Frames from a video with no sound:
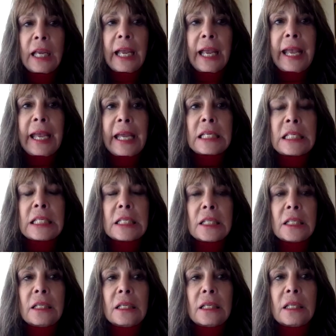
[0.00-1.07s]
And
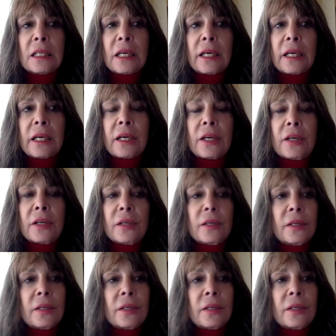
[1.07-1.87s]
uh,